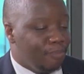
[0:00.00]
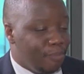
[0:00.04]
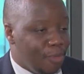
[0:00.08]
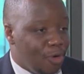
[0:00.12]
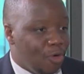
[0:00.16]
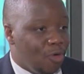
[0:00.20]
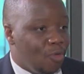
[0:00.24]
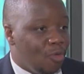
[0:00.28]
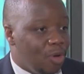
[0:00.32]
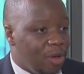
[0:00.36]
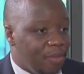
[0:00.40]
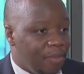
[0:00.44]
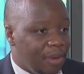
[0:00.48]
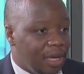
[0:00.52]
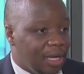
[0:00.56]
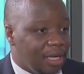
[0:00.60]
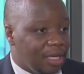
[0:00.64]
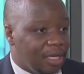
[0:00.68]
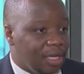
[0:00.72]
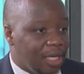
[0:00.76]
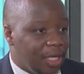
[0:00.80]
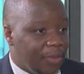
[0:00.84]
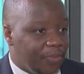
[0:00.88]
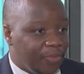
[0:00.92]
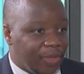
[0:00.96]
more
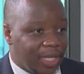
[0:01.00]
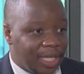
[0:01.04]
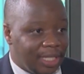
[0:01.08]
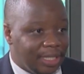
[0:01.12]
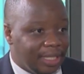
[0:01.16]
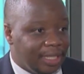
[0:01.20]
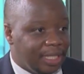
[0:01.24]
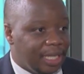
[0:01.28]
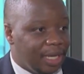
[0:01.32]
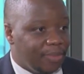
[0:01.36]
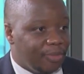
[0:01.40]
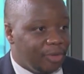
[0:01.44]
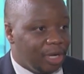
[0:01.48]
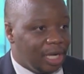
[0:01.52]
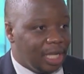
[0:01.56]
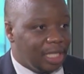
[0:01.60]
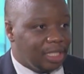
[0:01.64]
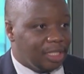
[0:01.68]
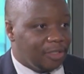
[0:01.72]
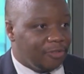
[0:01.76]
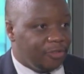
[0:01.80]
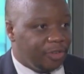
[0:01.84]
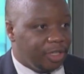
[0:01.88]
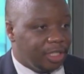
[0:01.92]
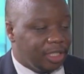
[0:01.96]
women in
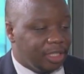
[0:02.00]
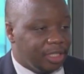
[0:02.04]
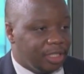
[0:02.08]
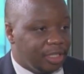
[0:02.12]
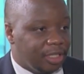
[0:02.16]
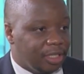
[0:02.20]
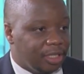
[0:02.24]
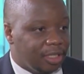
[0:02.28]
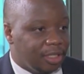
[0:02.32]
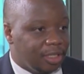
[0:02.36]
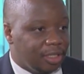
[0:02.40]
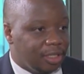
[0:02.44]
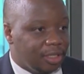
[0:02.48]
STEM-related fields.